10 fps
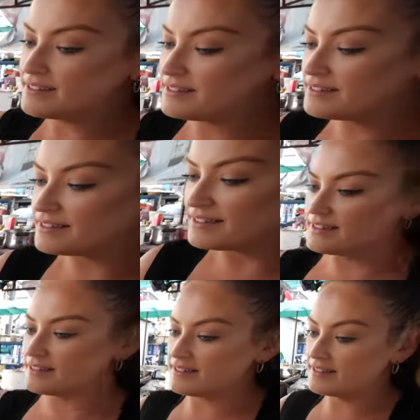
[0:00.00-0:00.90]

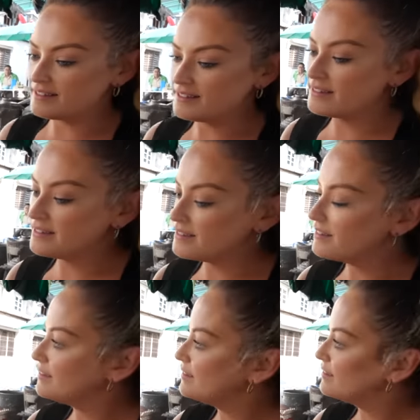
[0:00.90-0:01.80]

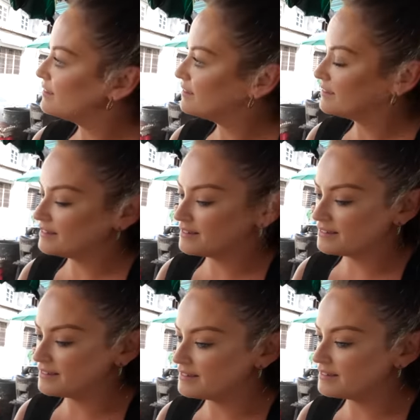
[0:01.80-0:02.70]

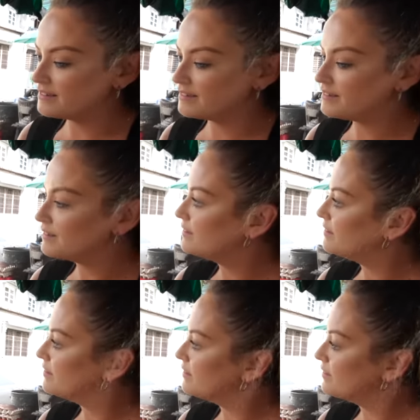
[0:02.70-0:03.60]

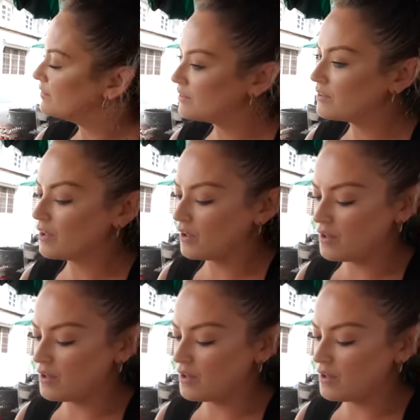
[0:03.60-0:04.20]
[no speech]